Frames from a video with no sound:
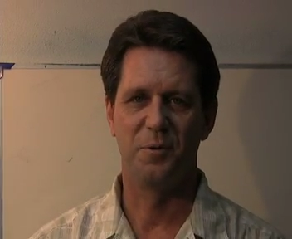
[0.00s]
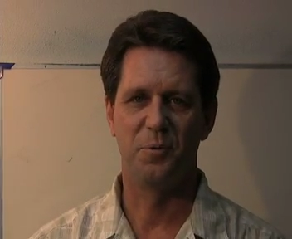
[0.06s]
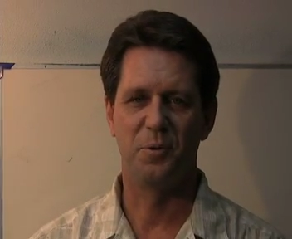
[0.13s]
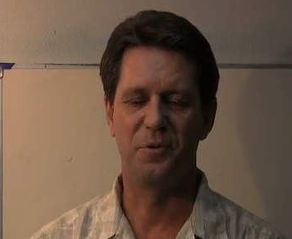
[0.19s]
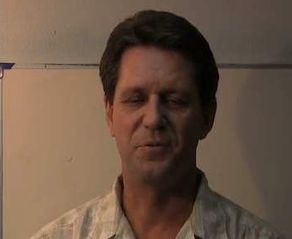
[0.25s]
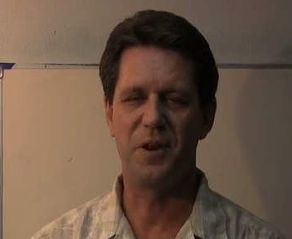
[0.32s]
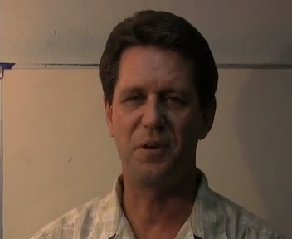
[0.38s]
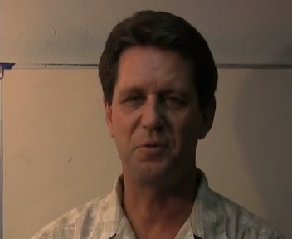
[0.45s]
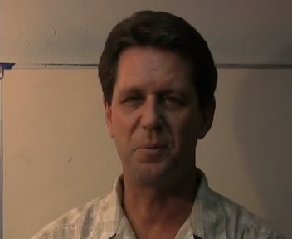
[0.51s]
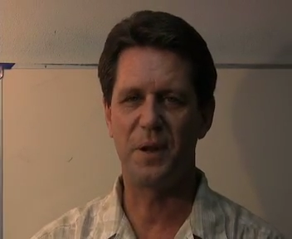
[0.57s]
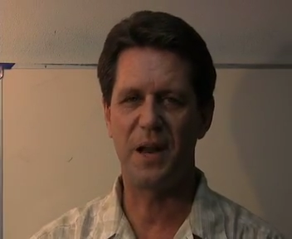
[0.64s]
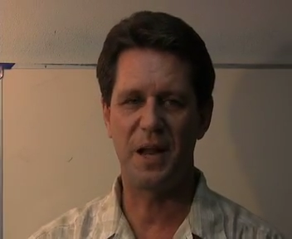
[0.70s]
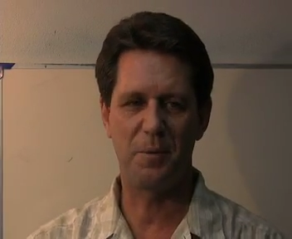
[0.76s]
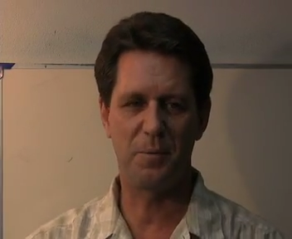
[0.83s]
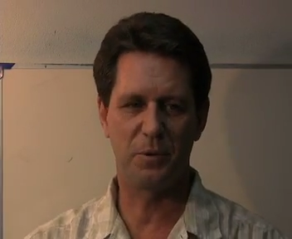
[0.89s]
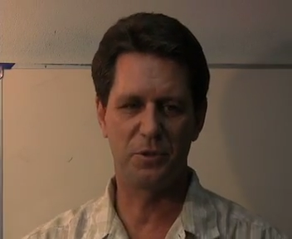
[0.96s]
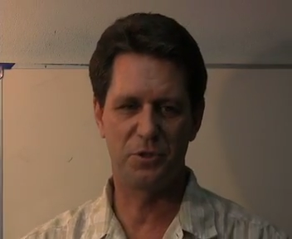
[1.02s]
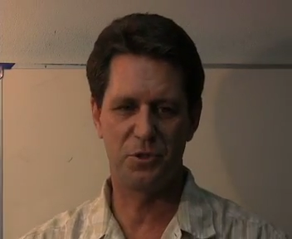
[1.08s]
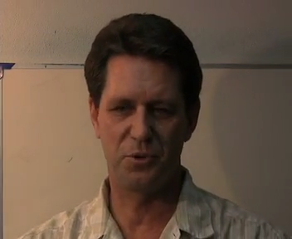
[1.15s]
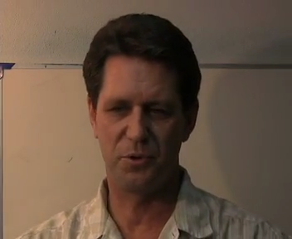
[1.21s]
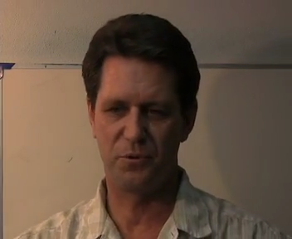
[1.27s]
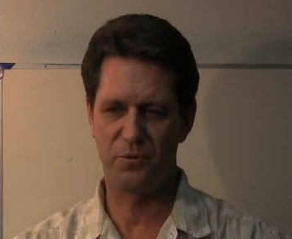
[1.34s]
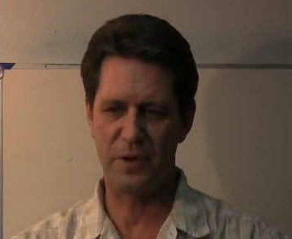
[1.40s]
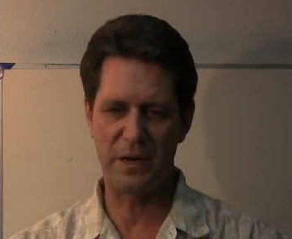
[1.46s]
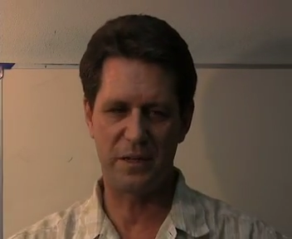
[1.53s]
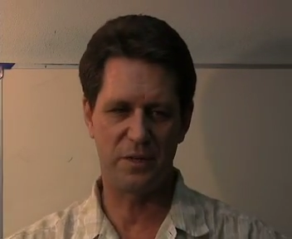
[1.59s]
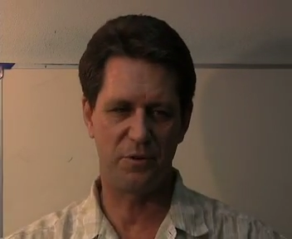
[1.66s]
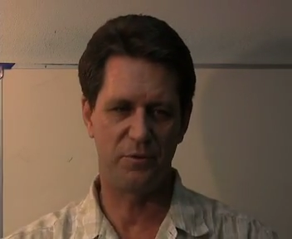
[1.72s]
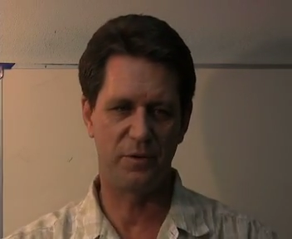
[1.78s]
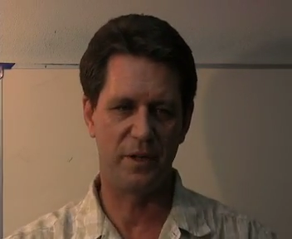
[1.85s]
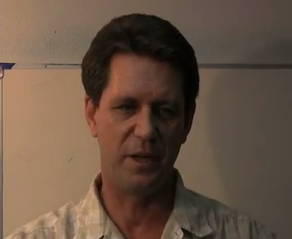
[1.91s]
We've never been able to
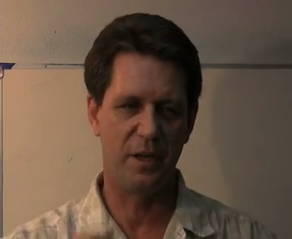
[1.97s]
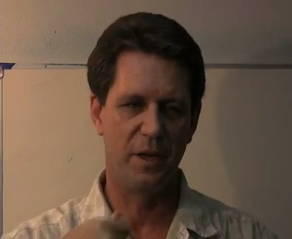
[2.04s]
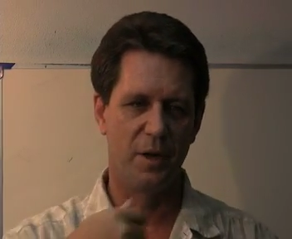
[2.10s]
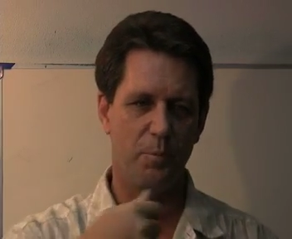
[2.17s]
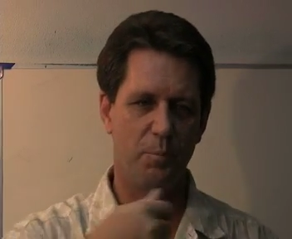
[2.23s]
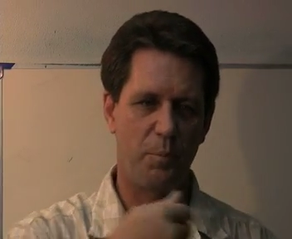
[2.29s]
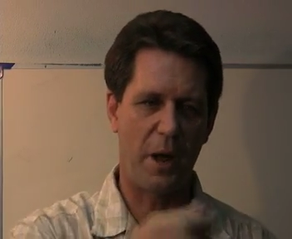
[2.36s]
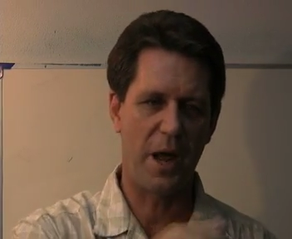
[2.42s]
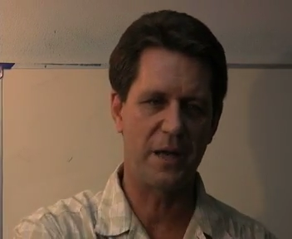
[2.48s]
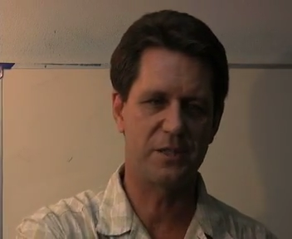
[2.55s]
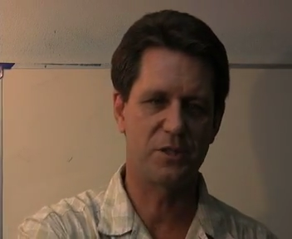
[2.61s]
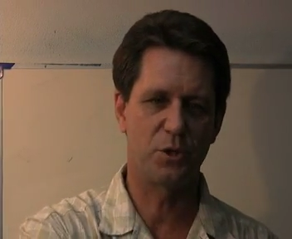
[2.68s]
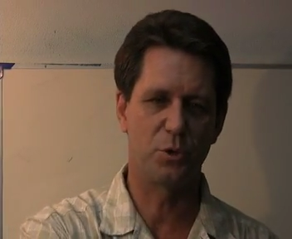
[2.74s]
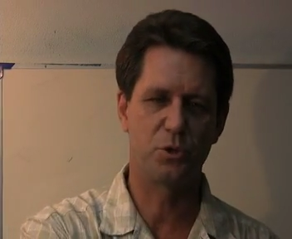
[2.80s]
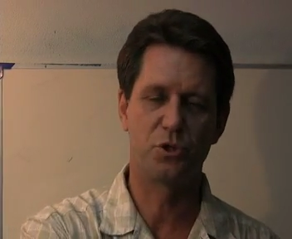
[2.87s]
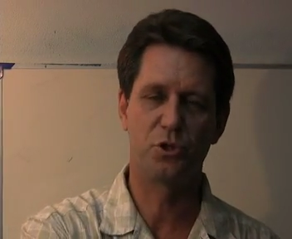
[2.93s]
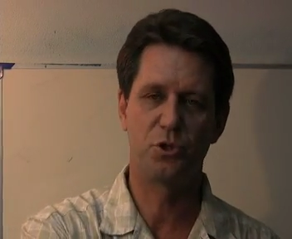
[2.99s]
effectively pass those